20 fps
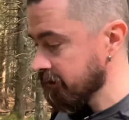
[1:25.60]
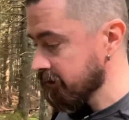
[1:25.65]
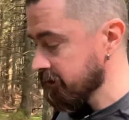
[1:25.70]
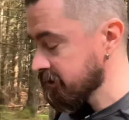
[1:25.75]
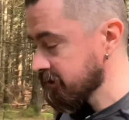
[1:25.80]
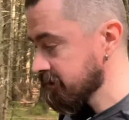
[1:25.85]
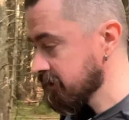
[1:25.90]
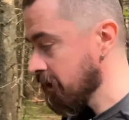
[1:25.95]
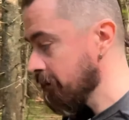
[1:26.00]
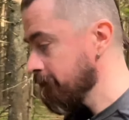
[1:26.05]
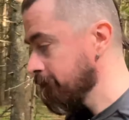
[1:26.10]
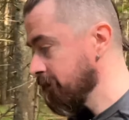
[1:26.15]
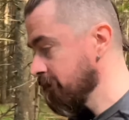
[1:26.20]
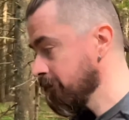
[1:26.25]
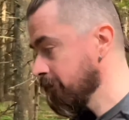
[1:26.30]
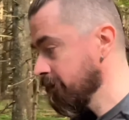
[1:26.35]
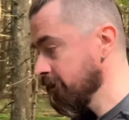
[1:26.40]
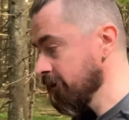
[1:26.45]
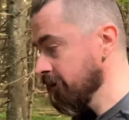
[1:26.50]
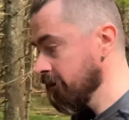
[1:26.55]
Some
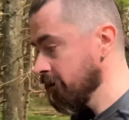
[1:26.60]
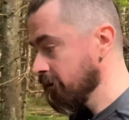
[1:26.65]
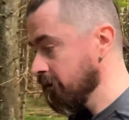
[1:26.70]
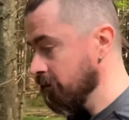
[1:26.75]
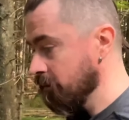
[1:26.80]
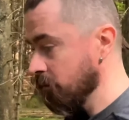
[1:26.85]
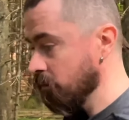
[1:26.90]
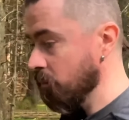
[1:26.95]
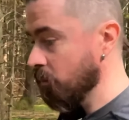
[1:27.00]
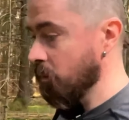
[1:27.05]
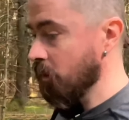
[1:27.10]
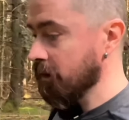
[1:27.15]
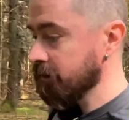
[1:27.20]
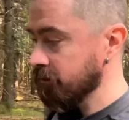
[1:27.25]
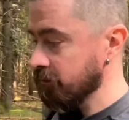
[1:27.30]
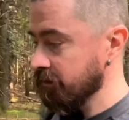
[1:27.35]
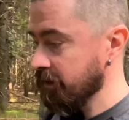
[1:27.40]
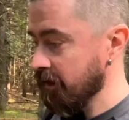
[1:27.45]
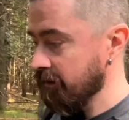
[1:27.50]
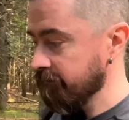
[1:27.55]
people want
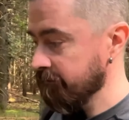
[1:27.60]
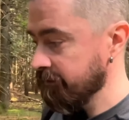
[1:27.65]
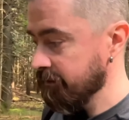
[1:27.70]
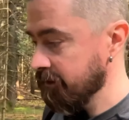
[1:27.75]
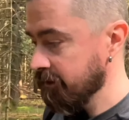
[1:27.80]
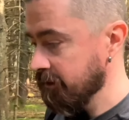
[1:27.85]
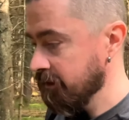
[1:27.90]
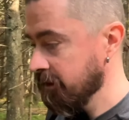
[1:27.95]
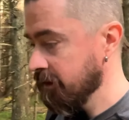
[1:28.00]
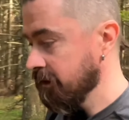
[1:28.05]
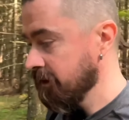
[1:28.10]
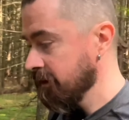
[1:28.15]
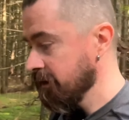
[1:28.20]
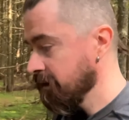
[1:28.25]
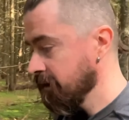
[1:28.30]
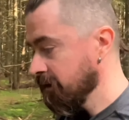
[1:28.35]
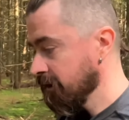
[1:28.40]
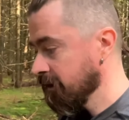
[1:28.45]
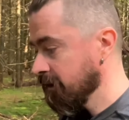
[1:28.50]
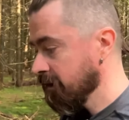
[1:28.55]
to have,
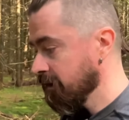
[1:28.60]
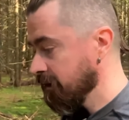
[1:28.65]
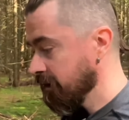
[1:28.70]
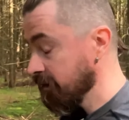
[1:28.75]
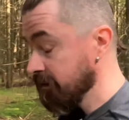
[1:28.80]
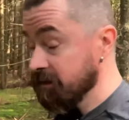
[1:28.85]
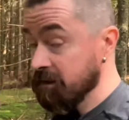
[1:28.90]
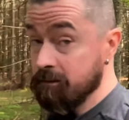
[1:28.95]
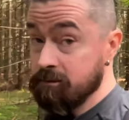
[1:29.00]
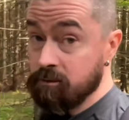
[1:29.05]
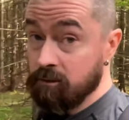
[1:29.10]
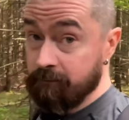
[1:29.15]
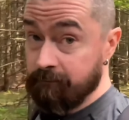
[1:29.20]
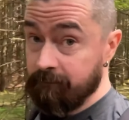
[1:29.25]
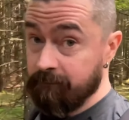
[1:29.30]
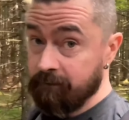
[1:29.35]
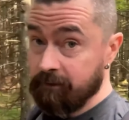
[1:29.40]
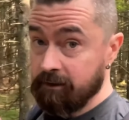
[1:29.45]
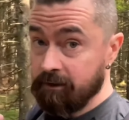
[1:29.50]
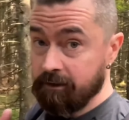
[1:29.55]
in terms
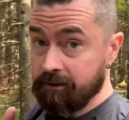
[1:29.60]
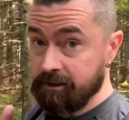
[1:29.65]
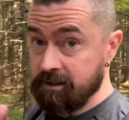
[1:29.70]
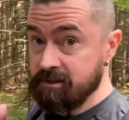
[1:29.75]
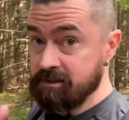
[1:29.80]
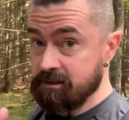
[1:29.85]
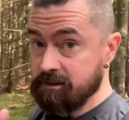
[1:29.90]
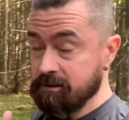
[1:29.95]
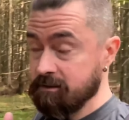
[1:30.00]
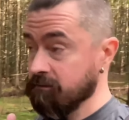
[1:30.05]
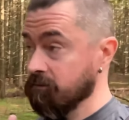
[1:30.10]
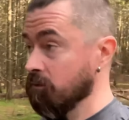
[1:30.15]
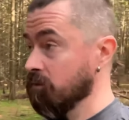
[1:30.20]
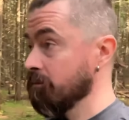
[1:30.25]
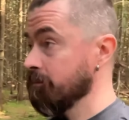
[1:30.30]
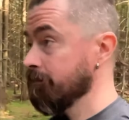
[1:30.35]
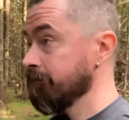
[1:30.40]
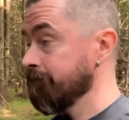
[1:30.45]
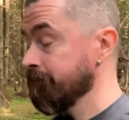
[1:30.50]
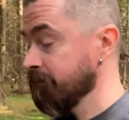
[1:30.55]
of reasons
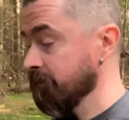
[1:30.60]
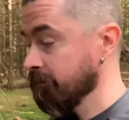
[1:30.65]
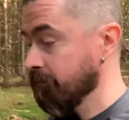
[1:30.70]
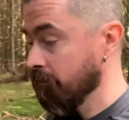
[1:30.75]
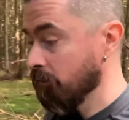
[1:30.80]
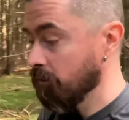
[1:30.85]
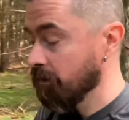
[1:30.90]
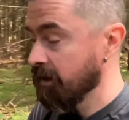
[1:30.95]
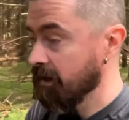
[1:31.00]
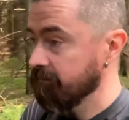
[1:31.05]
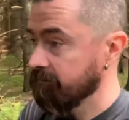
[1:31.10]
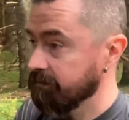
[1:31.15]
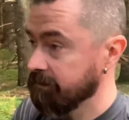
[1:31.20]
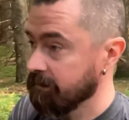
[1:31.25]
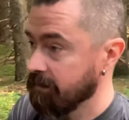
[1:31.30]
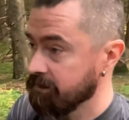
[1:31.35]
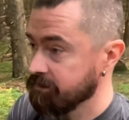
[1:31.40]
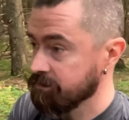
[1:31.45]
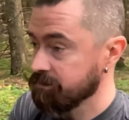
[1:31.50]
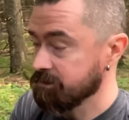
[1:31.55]
for for having
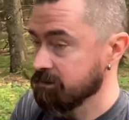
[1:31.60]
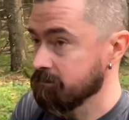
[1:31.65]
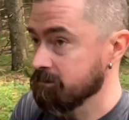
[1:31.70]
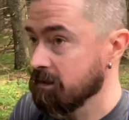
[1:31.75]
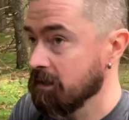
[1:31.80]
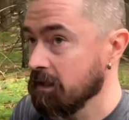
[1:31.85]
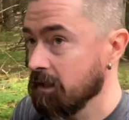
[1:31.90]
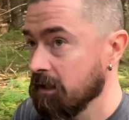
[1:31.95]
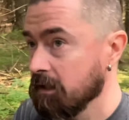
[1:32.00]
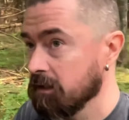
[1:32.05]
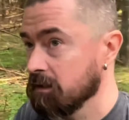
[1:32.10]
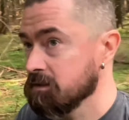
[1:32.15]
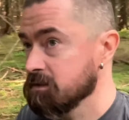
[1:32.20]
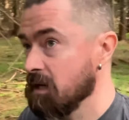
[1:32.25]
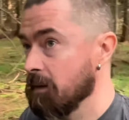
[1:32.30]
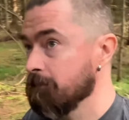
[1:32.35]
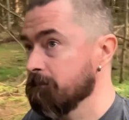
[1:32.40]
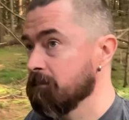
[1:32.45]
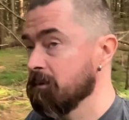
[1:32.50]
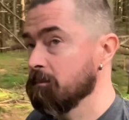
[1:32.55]
relationships.
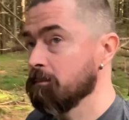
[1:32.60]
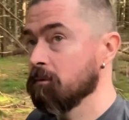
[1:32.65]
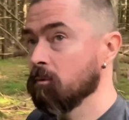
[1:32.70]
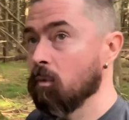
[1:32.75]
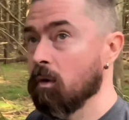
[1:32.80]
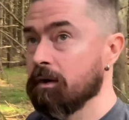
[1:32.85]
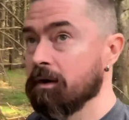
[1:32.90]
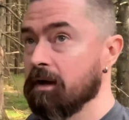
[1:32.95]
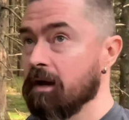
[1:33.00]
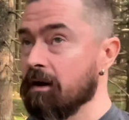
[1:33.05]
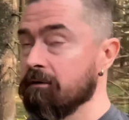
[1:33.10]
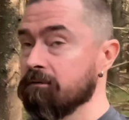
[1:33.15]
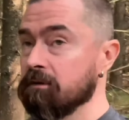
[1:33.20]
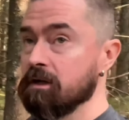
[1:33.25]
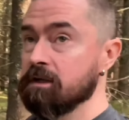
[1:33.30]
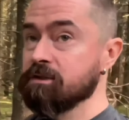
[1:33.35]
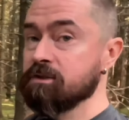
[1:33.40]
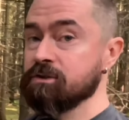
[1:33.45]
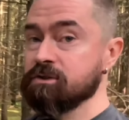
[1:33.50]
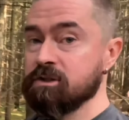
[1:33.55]
Some people want to have
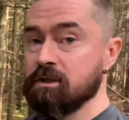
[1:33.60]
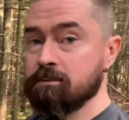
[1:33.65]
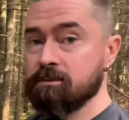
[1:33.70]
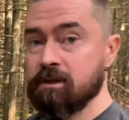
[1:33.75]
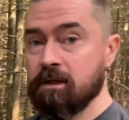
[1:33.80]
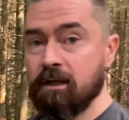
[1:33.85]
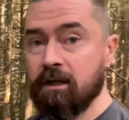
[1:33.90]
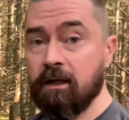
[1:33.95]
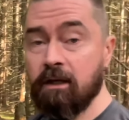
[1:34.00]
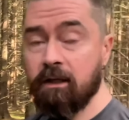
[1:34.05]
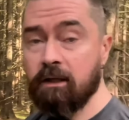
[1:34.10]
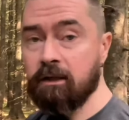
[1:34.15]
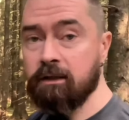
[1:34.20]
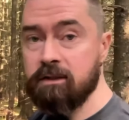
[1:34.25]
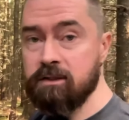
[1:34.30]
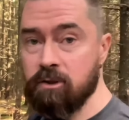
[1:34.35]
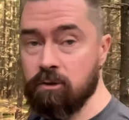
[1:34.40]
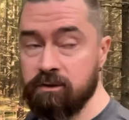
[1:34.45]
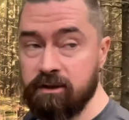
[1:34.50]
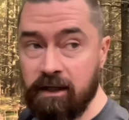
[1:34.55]
relationships
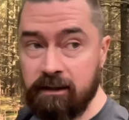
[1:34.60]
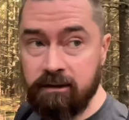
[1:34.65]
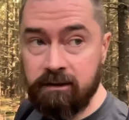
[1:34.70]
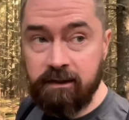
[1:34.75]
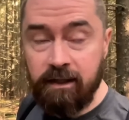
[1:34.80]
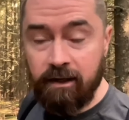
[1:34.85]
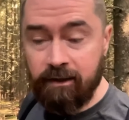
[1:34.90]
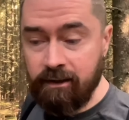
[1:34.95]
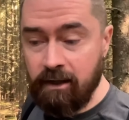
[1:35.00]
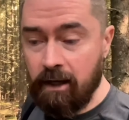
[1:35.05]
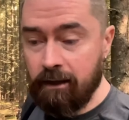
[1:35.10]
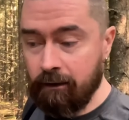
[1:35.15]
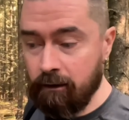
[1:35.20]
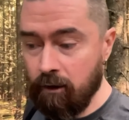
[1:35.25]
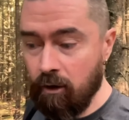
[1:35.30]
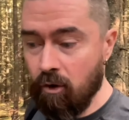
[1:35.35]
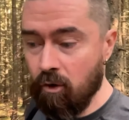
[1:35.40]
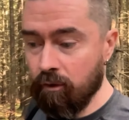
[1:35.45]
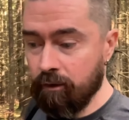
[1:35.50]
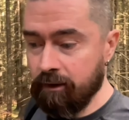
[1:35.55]
so that they're not
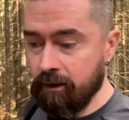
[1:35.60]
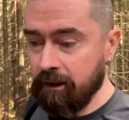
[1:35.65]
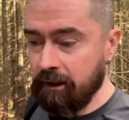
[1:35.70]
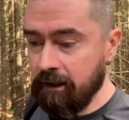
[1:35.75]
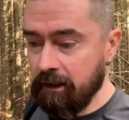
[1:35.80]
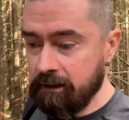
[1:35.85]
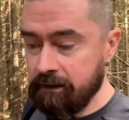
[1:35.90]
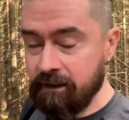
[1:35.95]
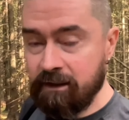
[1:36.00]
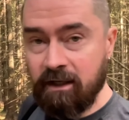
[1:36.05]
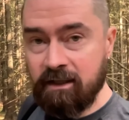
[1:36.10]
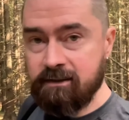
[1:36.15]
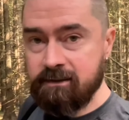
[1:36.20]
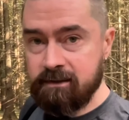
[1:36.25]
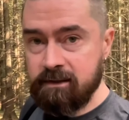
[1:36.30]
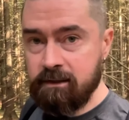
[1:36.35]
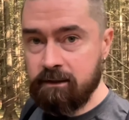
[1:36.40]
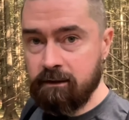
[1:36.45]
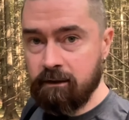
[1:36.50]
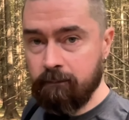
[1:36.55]
alone, they're not
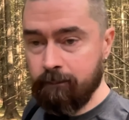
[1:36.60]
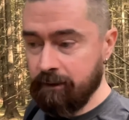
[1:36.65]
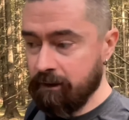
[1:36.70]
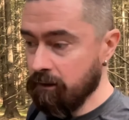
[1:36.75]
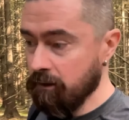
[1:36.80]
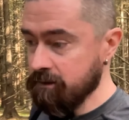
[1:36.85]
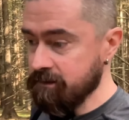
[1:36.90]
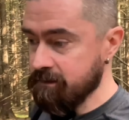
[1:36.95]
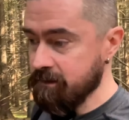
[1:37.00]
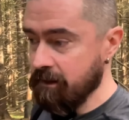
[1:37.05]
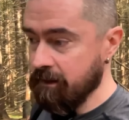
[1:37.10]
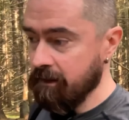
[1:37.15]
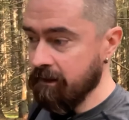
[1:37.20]
single, because